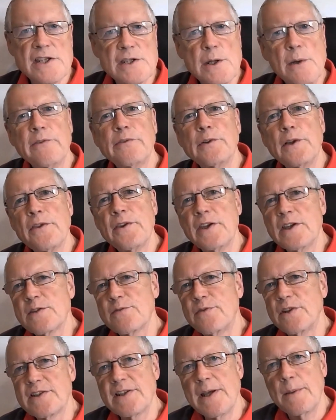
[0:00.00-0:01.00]
So everyone thinks,
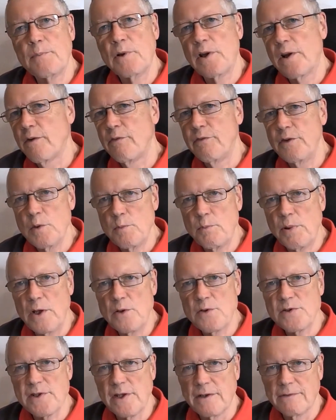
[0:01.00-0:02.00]
for example, that a few
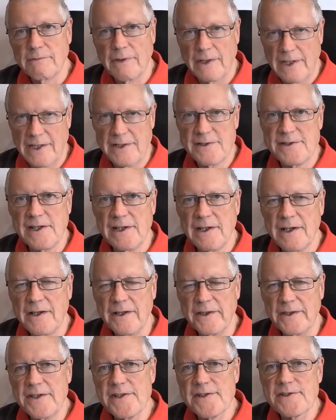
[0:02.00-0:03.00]
posts on LinkedIn
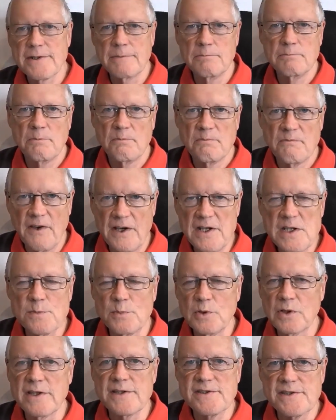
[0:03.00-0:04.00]
like this and
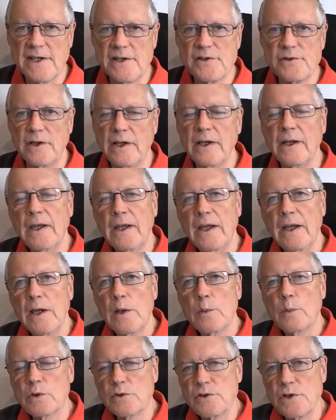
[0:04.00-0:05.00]
Facebook, etc.,
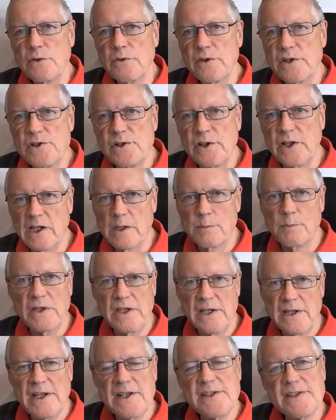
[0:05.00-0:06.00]
will do the trick. But
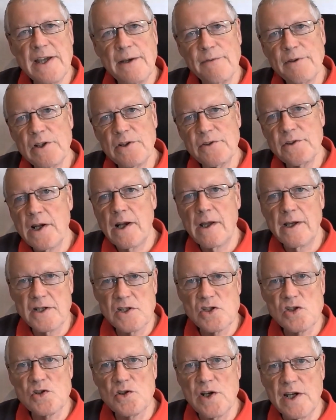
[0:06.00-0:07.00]
you need to have an underlying
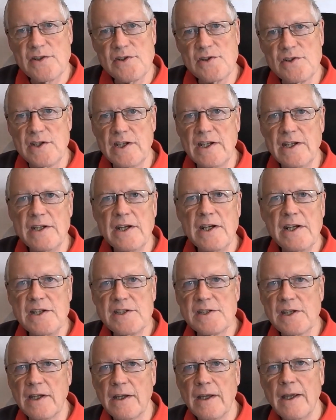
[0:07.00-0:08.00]
strategy, and you need
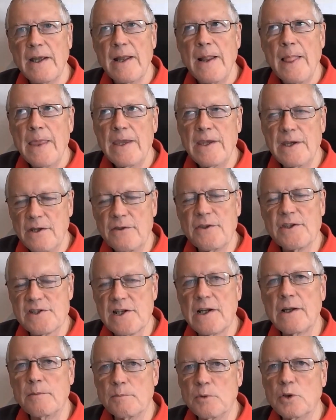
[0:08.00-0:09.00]
to, there's
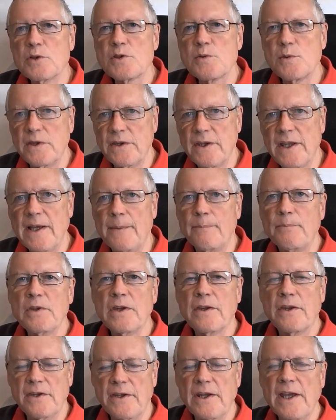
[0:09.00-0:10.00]
a lot more to it
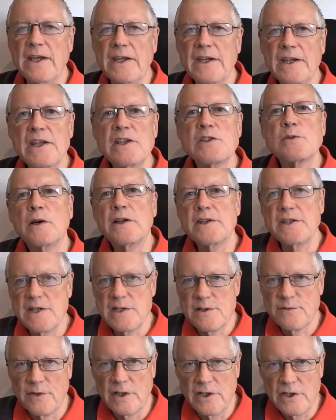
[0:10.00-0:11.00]
than that. You need to
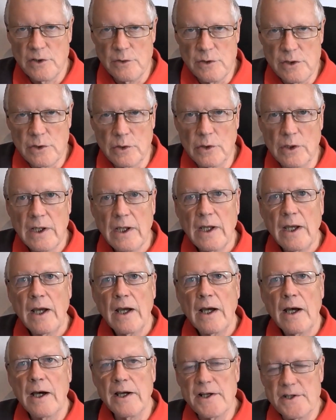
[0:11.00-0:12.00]
identify who your
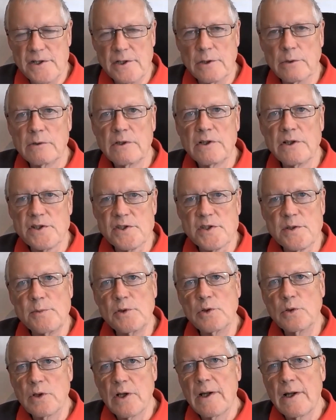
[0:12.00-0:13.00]
ideal
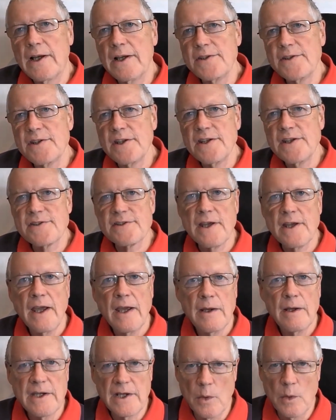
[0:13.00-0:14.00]
customer or client is,
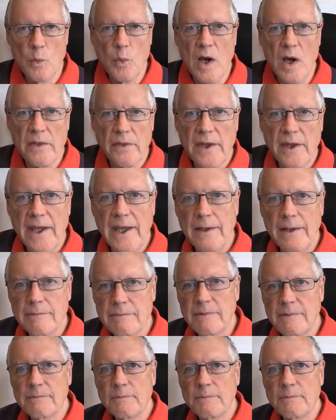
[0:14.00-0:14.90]
what their